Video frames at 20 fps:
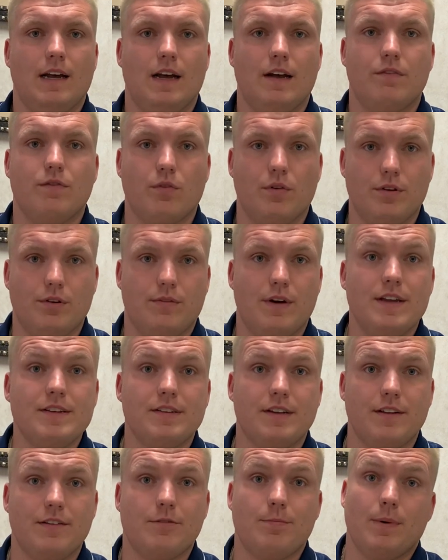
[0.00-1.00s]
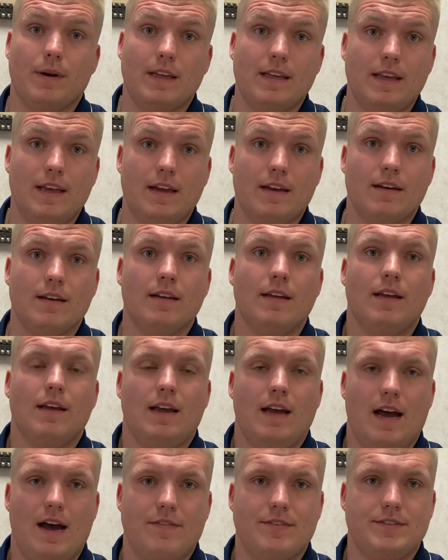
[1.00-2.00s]
for the residents. But again,
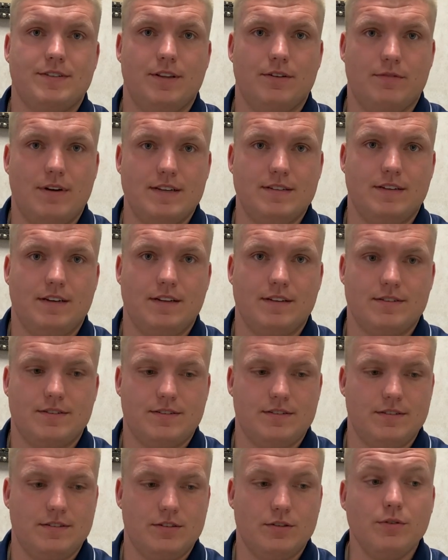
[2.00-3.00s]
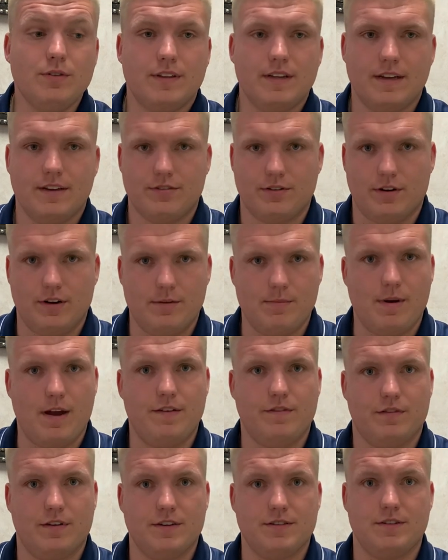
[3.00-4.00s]
obviously the residents, two things are in
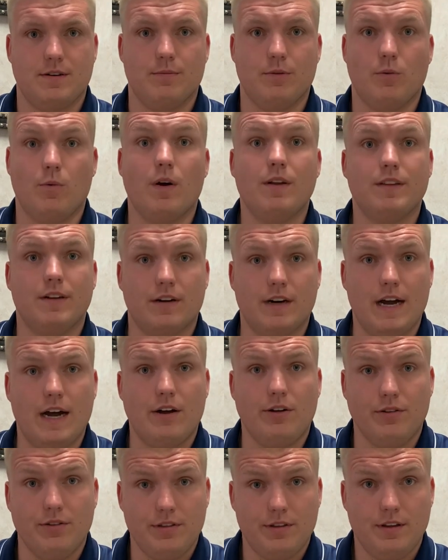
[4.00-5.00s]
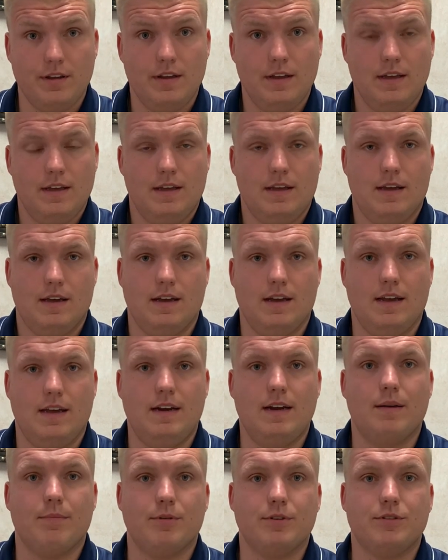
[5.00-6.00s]
mind for us. Number one, their health,
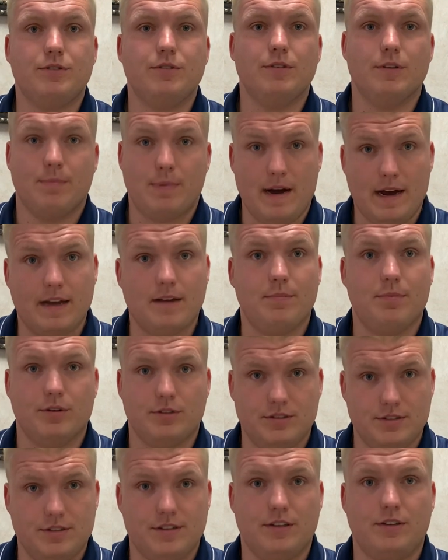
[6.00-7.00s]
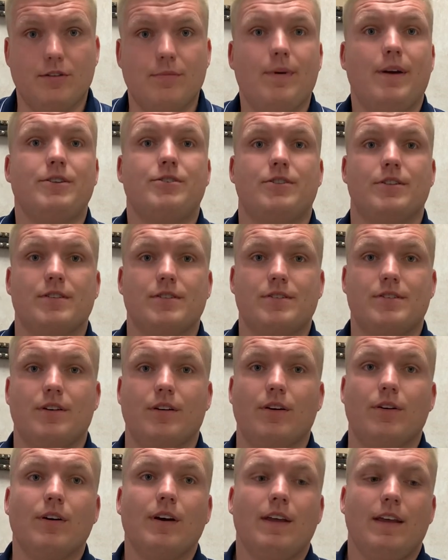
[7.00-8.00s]
and number two, the pocketbook, just like you mentioned.
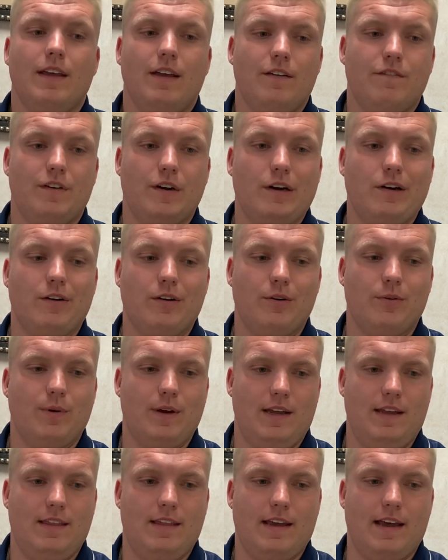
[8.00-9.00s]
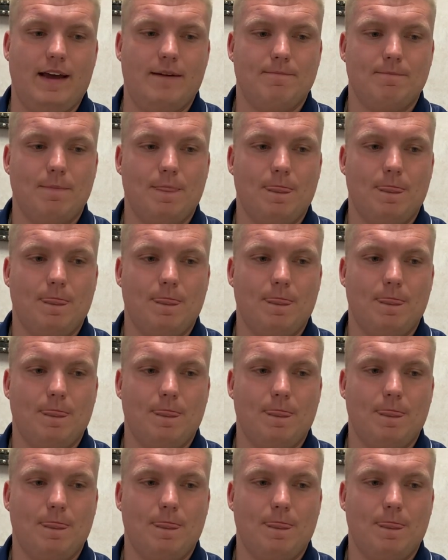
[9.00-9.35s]
So figuring out a way that